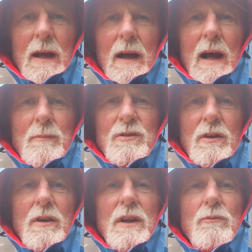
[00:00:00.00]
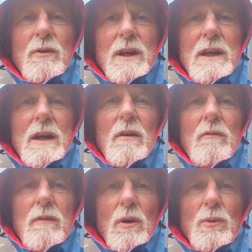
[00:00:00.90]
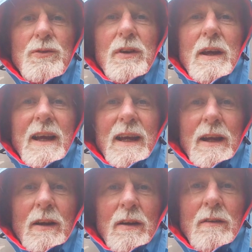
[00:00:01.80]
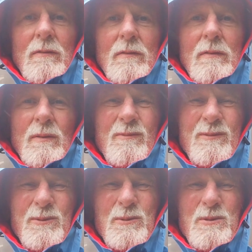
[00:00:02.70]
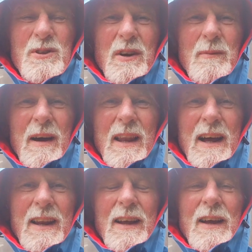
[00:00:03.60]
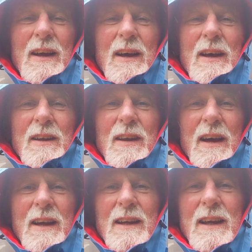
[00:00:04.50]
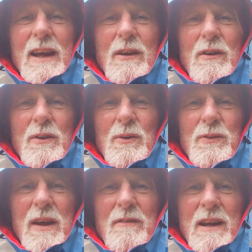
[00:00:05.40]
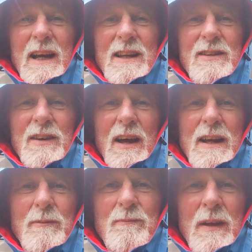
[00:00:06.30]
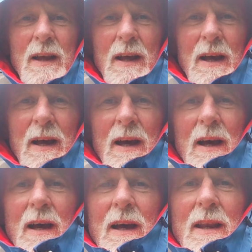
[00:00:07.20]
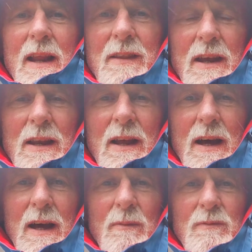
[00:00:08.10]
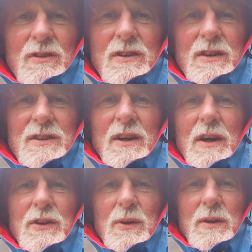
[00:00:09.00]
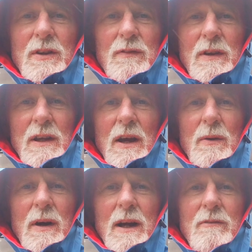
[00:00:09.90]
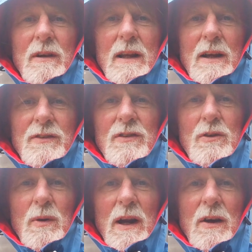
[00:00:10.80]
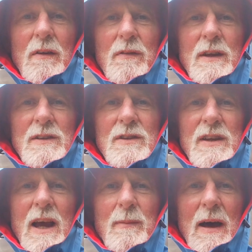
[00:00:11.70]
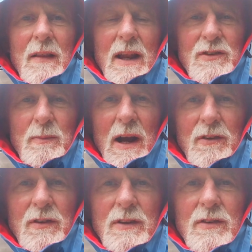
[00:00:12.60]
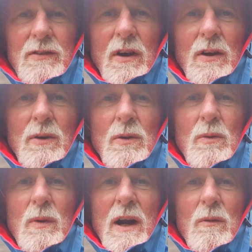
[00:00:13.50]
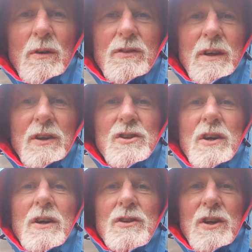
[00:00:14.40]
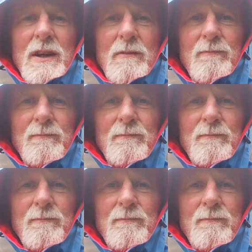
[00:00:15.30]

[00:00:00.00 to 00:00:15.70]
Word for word: Absolutely revolting. Sorry about that. Day here in North Devon again today. Now then, since I started doing this video, I realised there's quite a lot of things to say about the leisure batteries. So what I was going to charge in